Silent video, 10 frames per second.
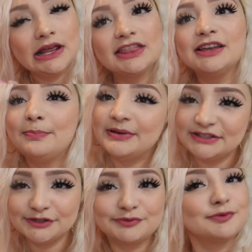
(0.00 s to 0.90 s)
the
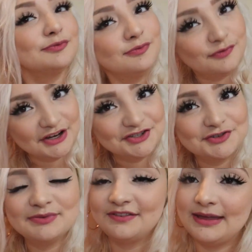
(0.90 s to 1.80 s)
business room
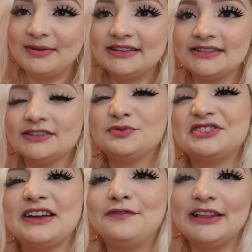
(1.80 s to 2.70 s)
restroom if that makes sense
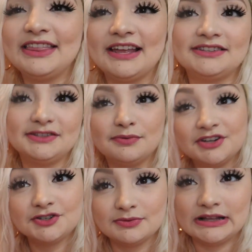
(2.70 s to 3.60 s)
which i feel like that's the
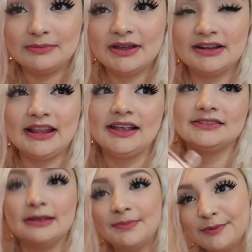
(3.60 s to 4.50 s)
restroom that i'm gonna like
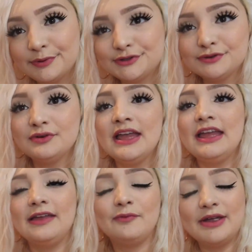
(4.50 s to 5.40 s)
send people to
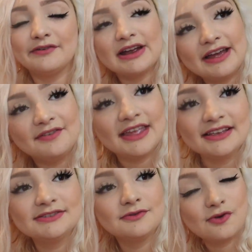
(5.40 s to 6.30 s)
if we ever have
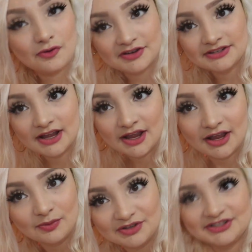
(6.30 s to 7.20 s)
guests of course
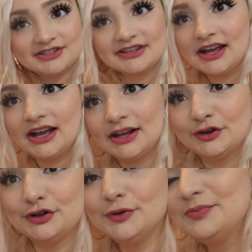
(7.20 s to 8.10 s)
which i
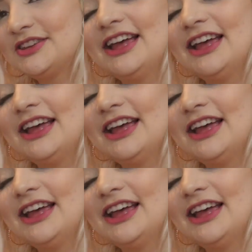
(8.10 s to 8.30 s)
don't know